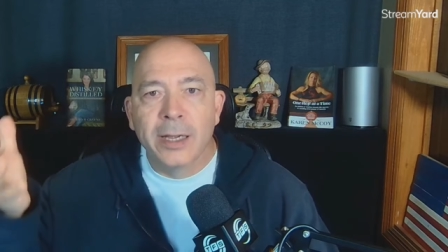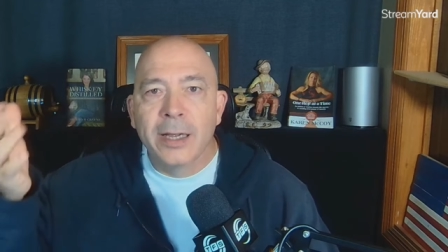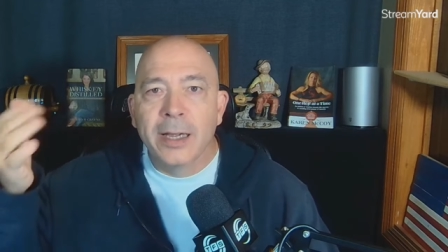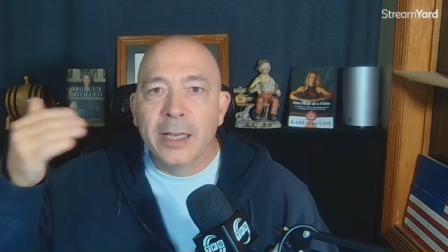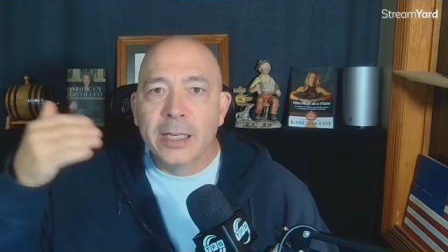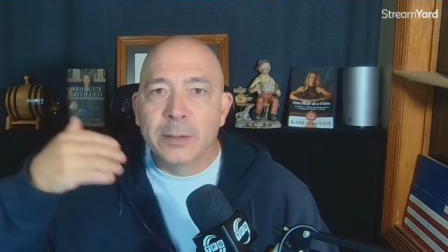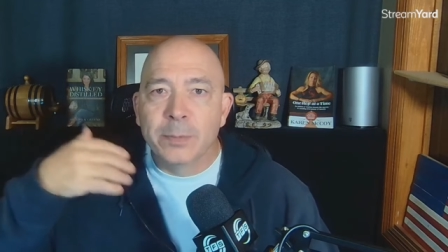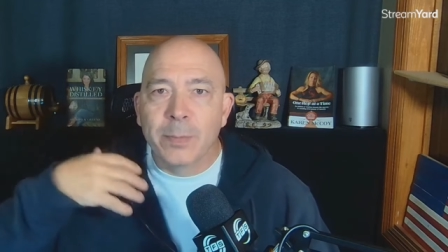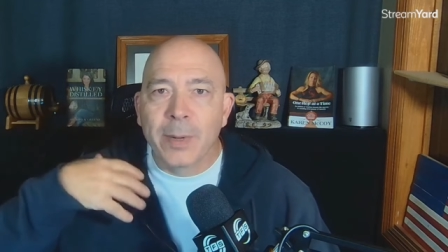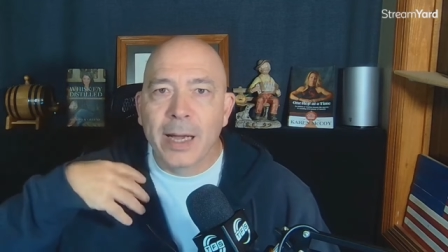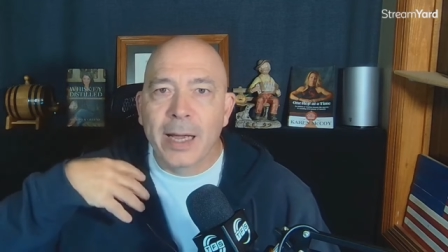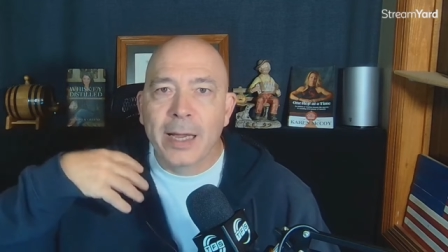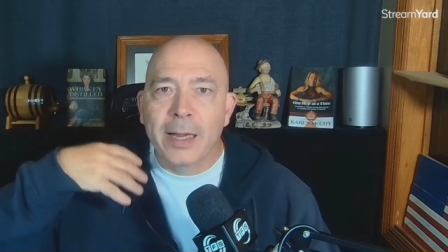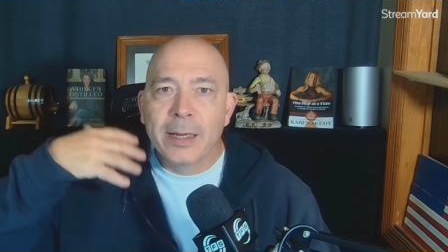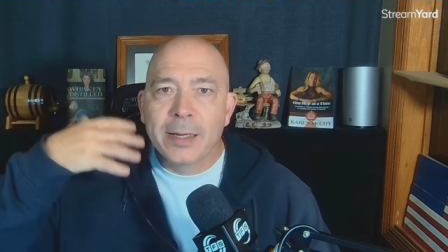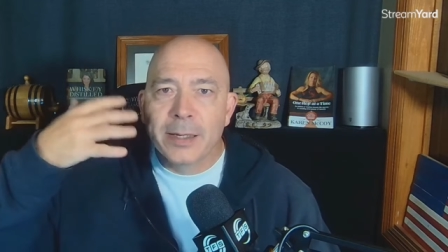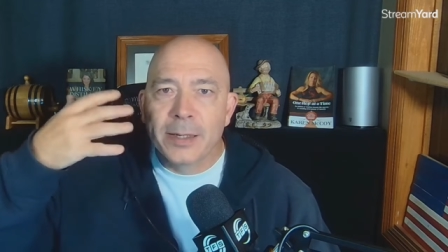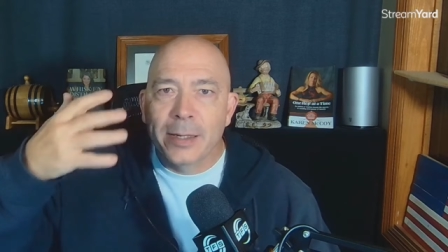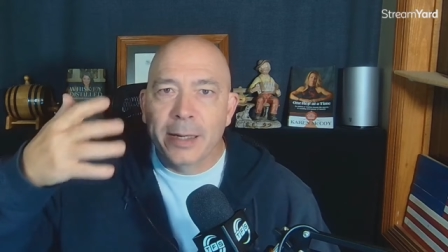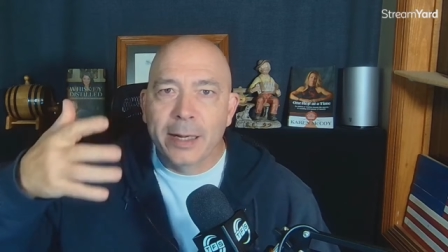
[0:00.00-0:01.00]
It's
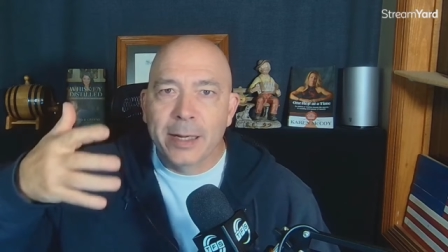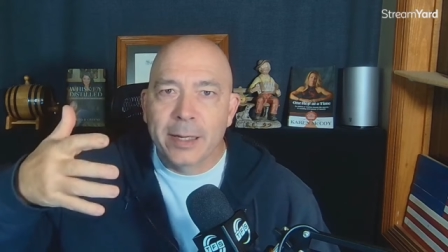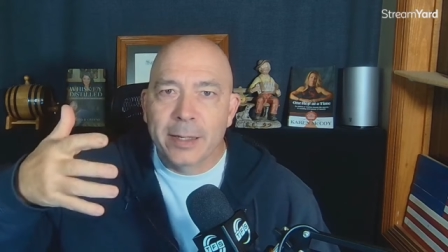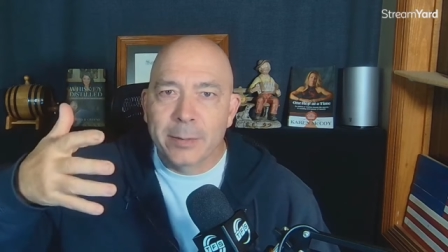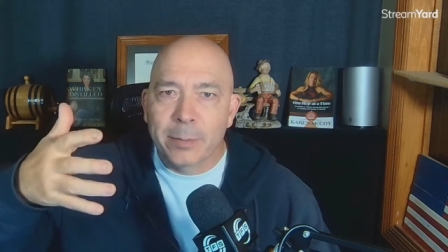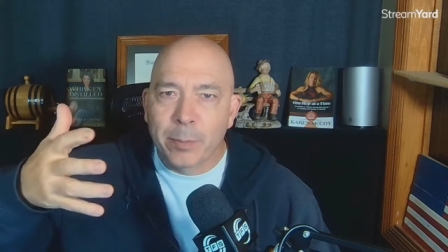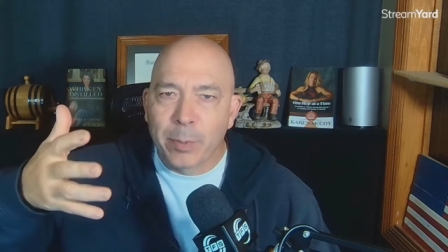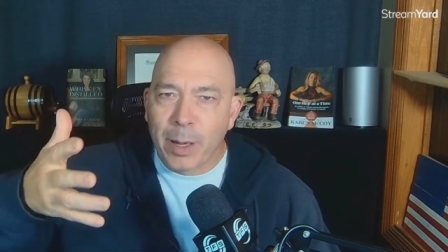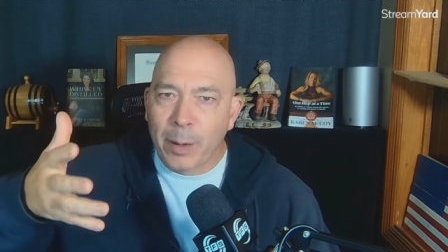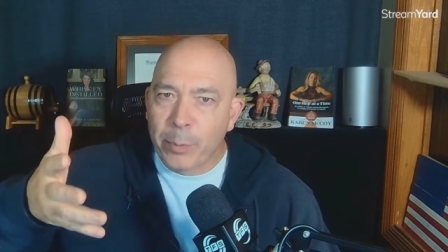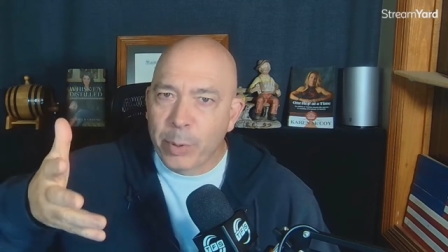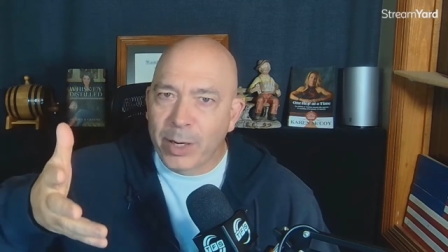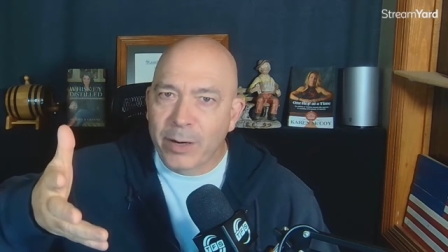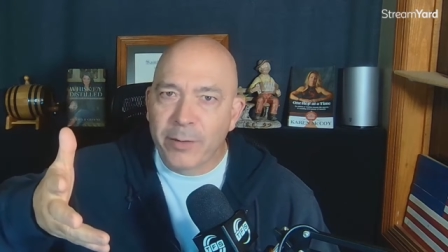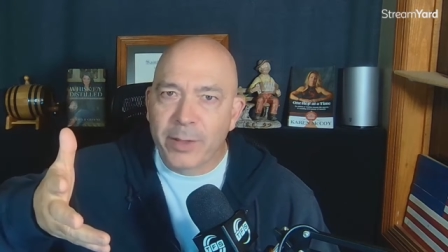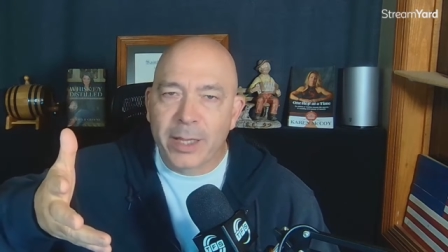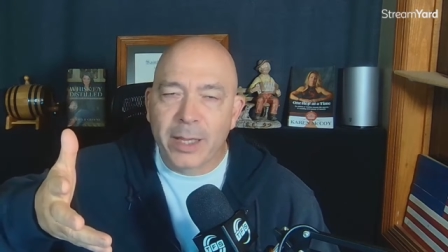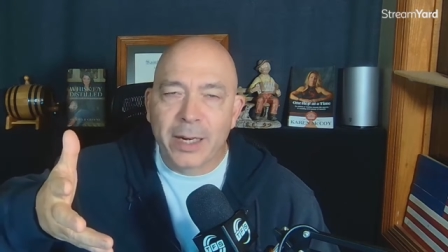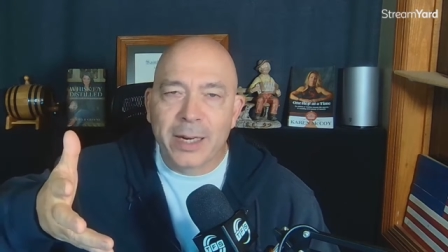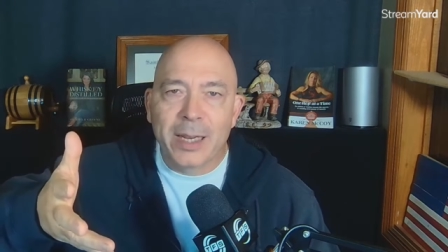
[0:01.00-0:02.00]
my uh, I put
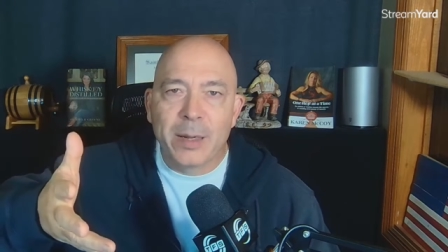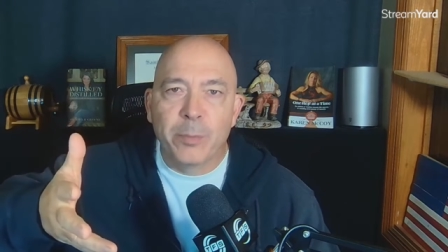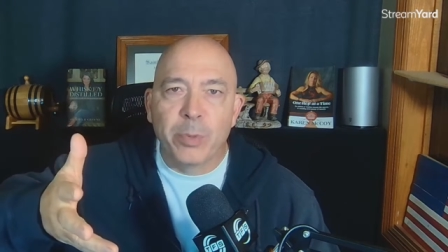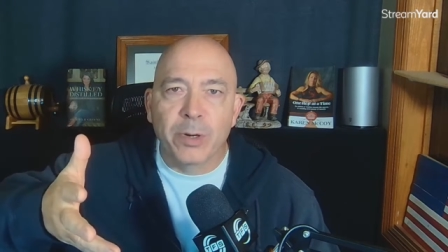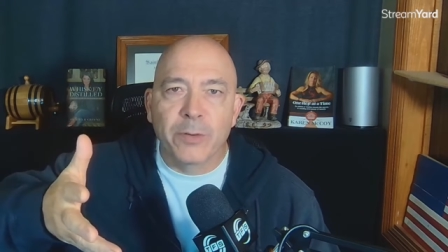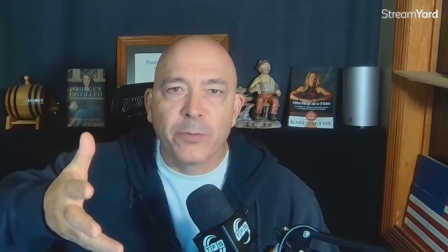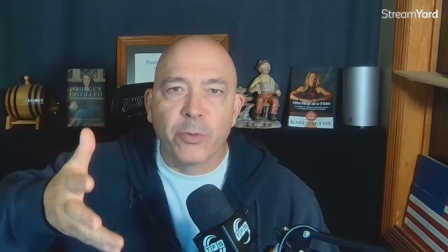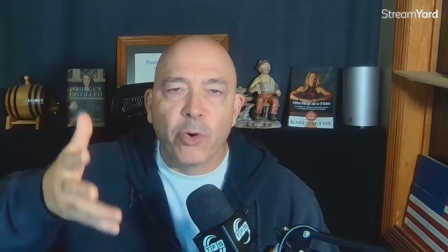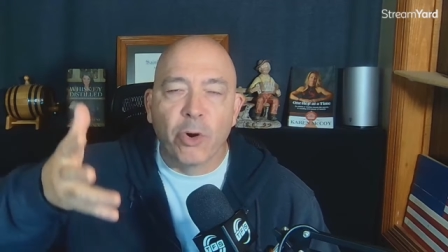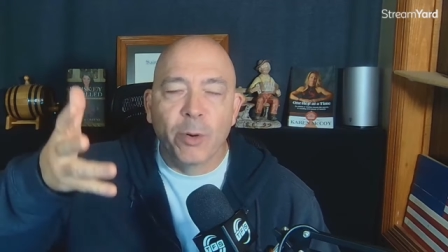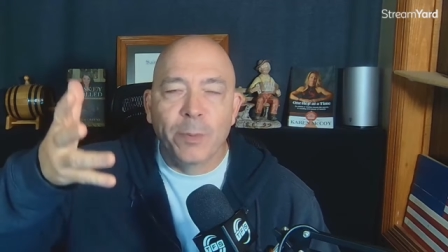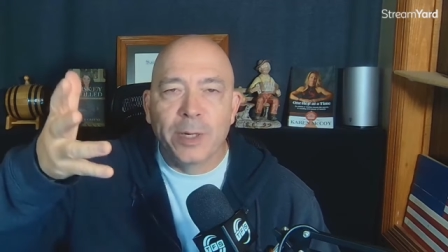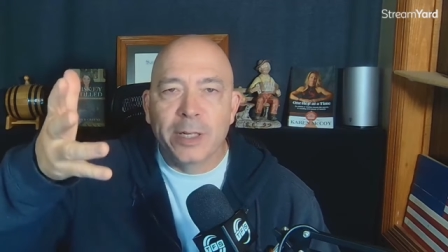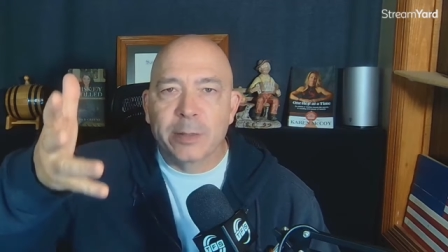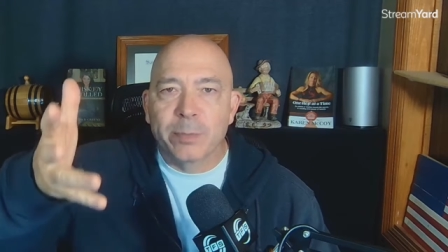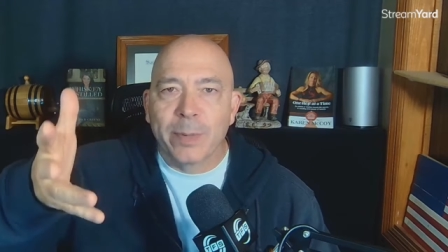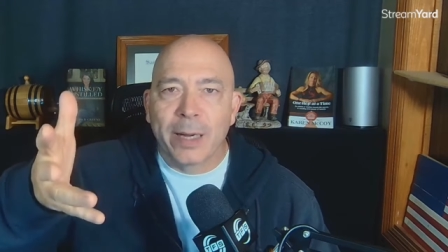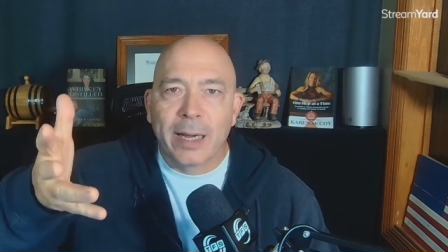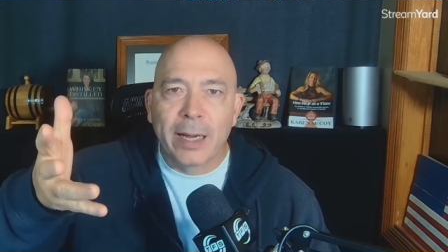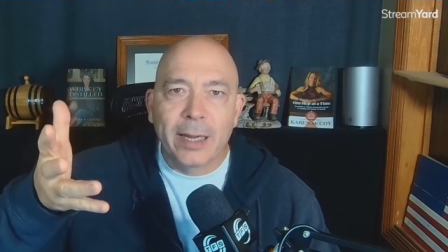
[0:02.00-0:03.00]
everything in ebook form, and
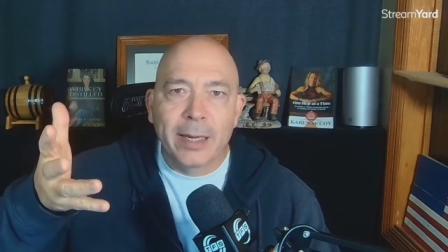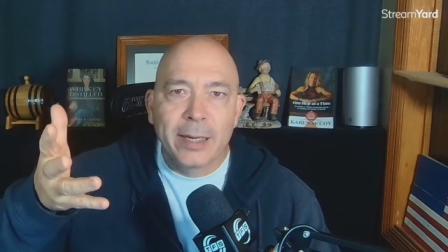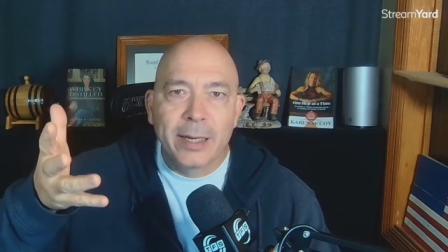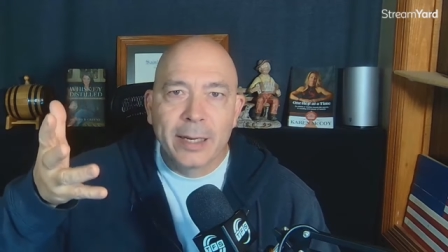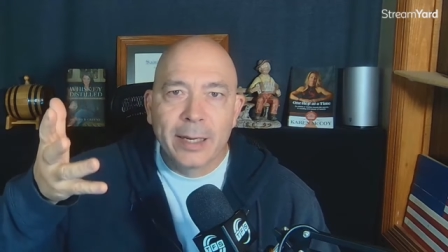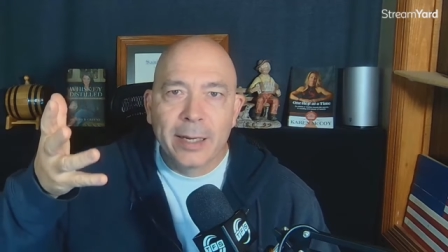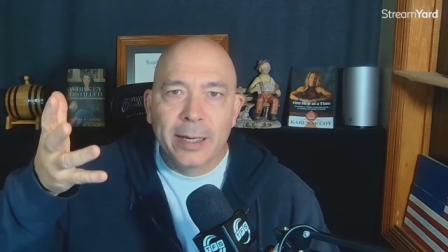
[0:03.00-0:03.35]
it's my